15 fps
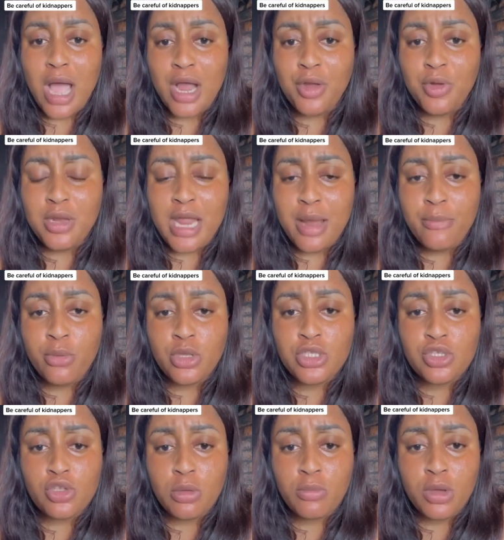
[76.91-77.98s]
angry that I brought
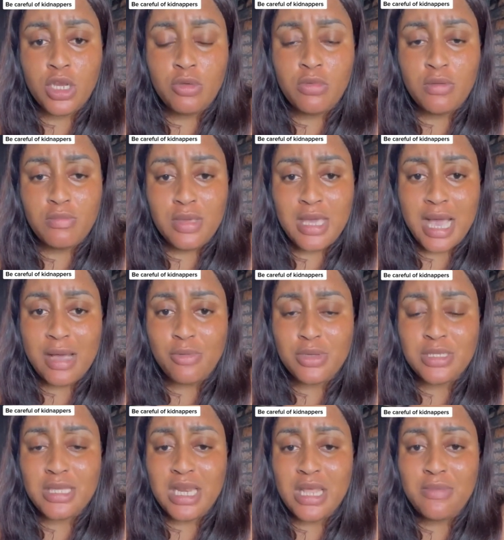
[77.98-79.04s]
somebody with me and
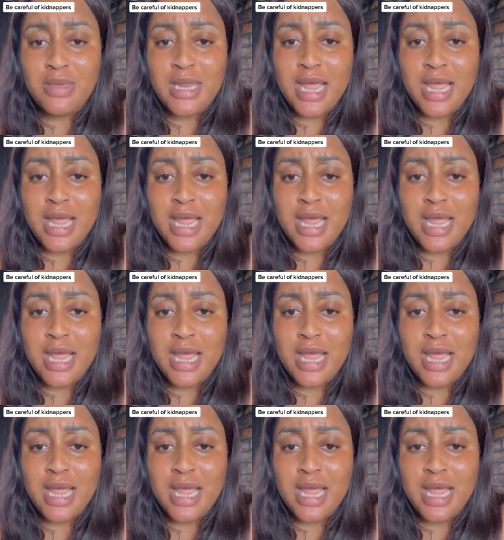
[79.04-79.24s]
was telling me